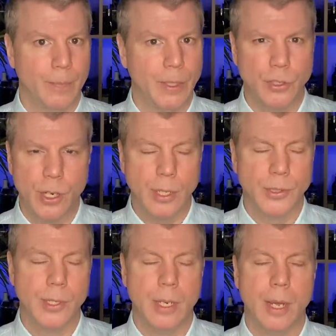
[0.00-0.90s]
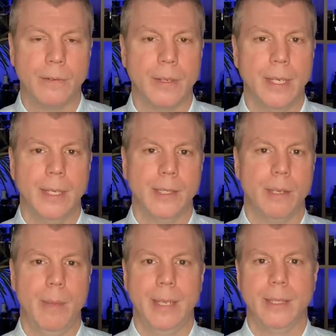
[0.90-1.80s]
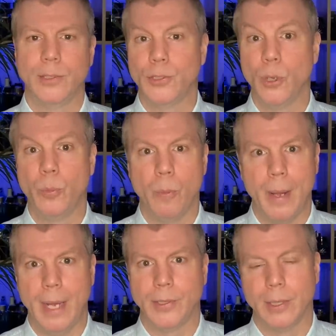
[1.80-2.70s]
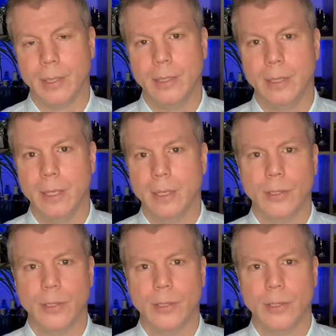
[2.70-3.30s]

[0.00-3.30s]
It's just enough to make it super masculine,